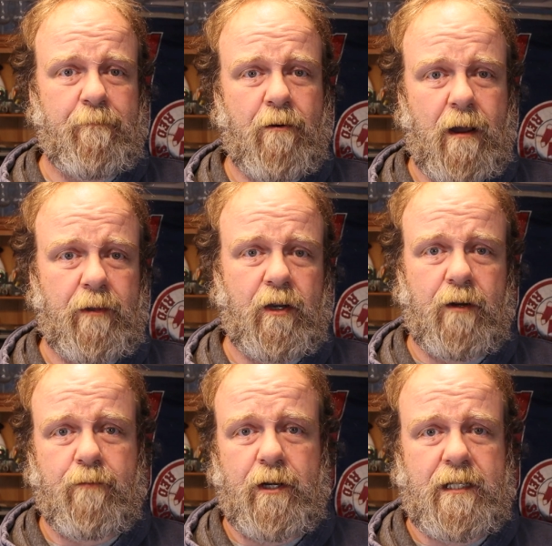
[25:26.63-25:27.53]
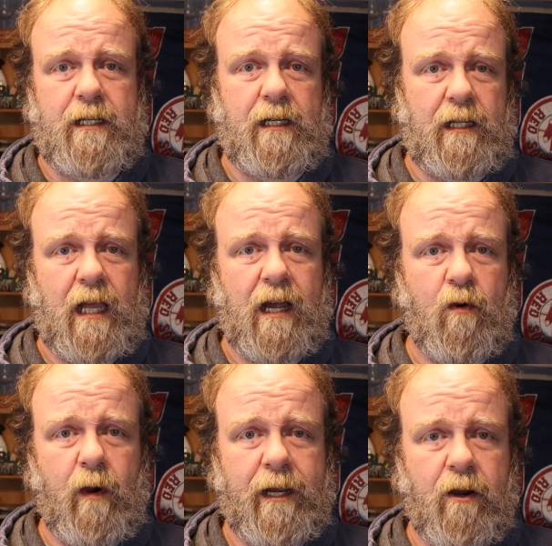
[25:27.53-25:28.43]
probably could have printed it a lot
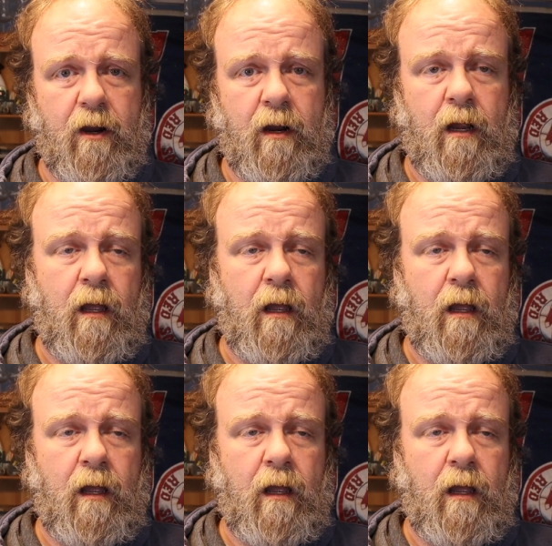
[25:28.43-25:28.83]
quicker.